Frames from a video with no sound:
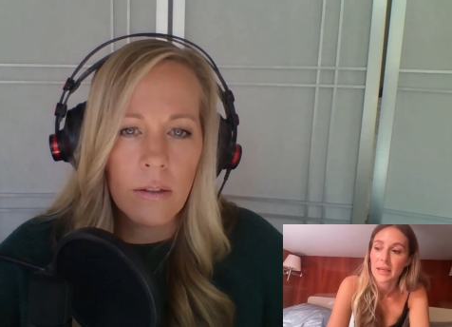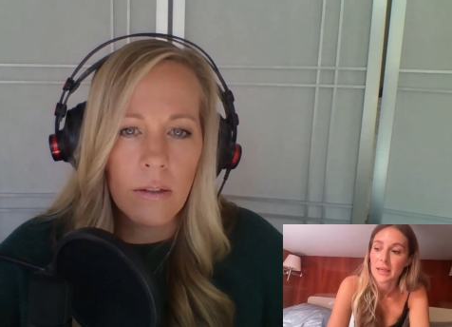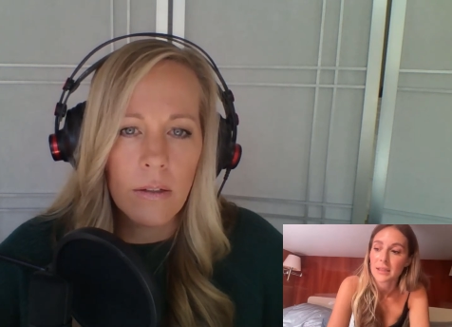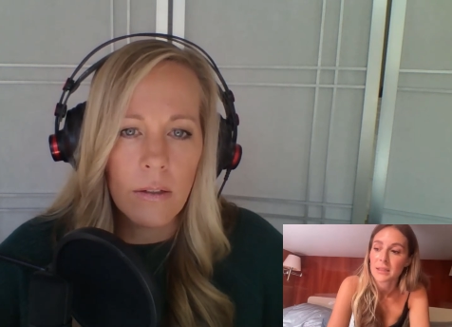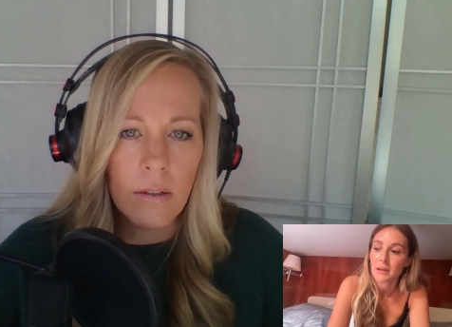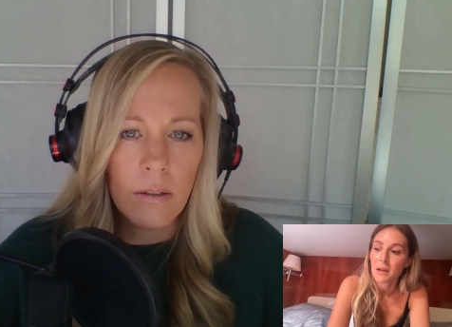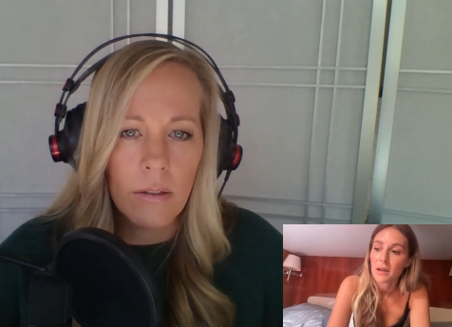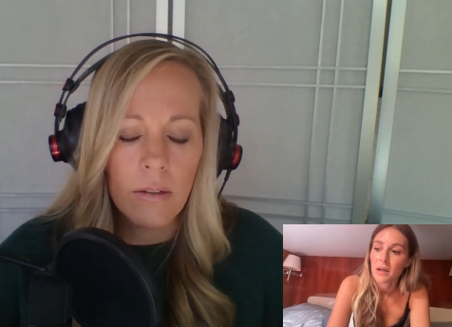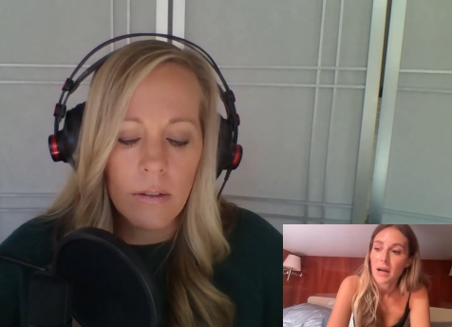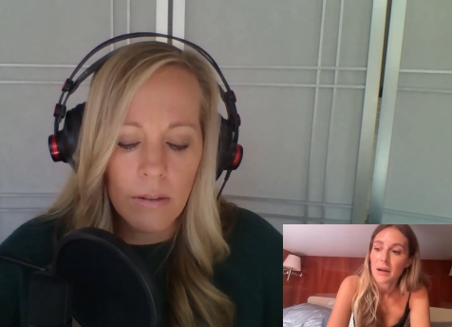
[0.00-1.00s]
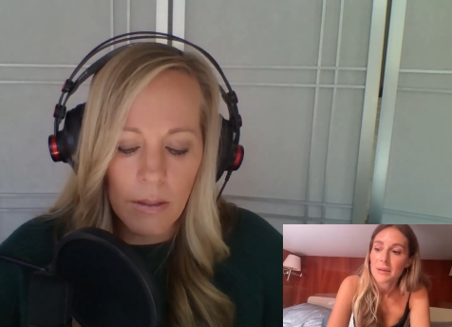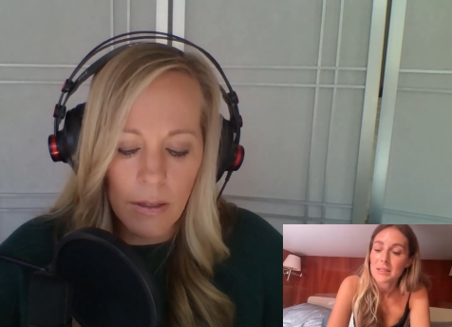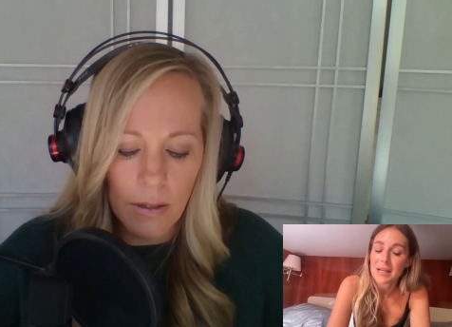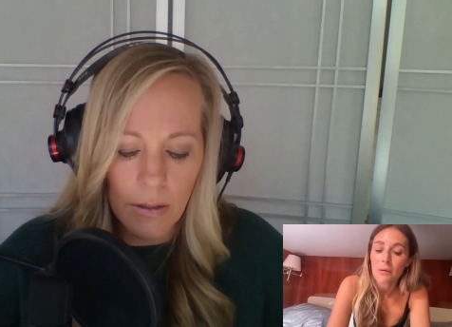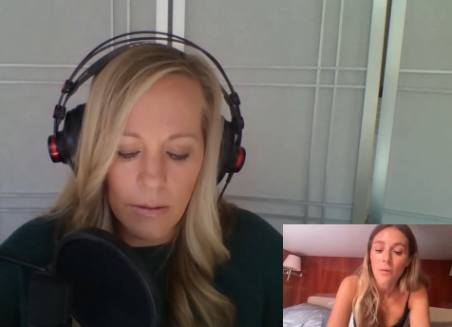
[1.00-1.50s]
Speaker 1: And he's
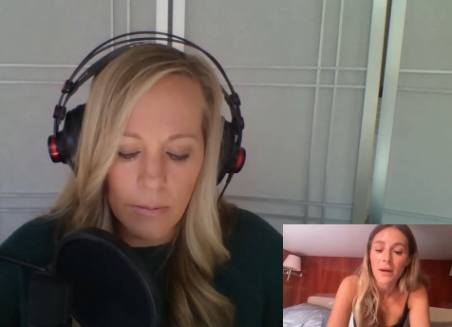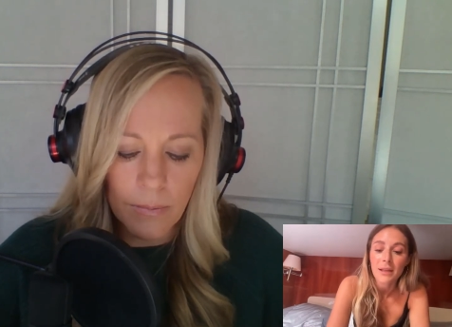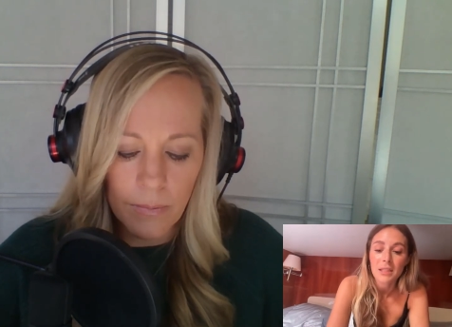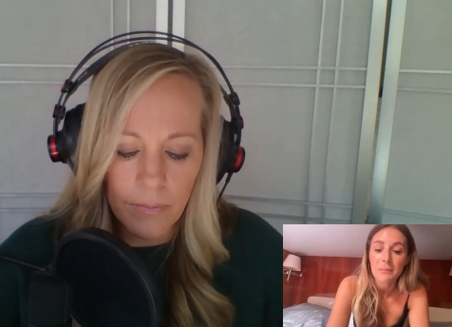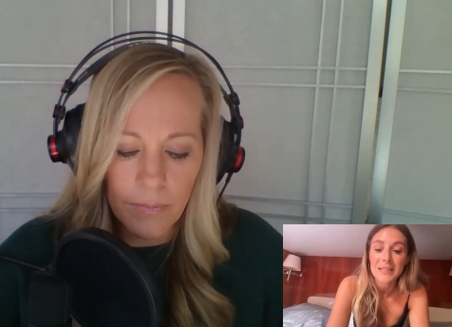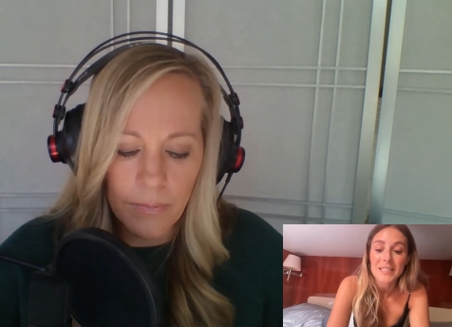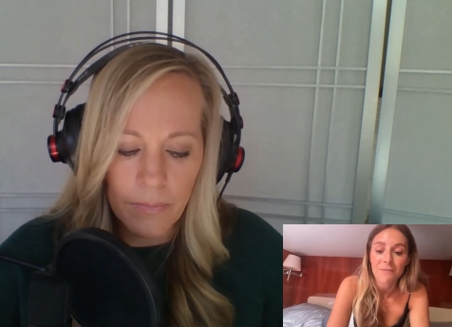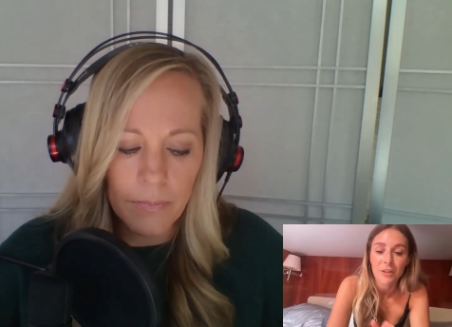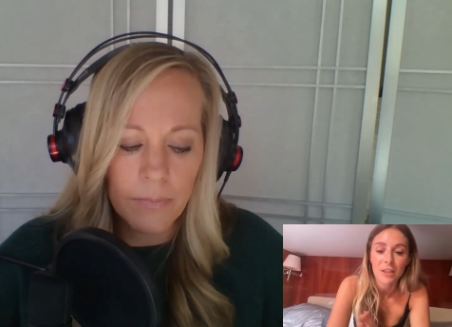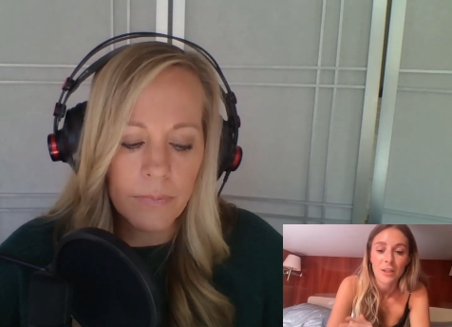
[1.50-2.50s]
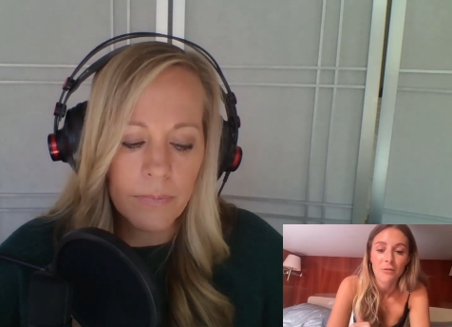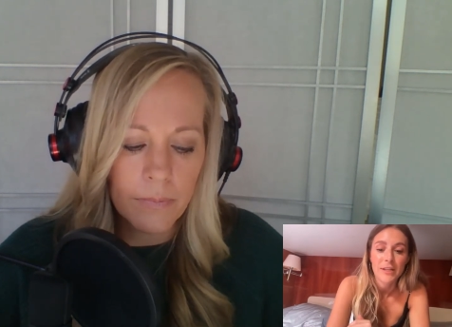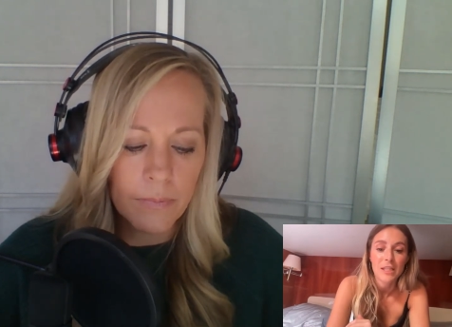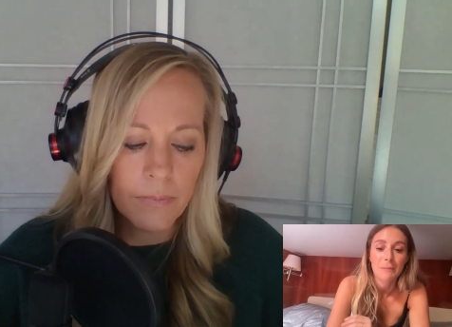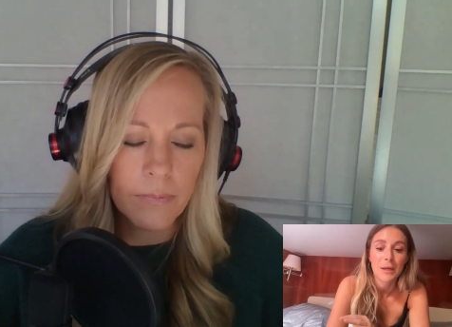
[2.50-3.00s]
like, I want it to be different than the
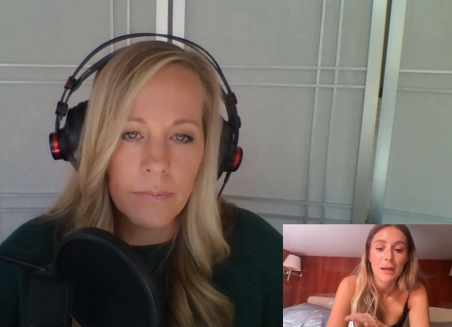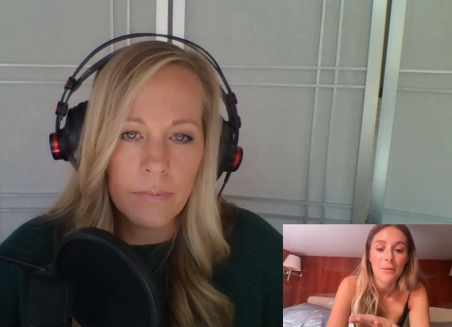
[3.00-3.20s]
rest of the book.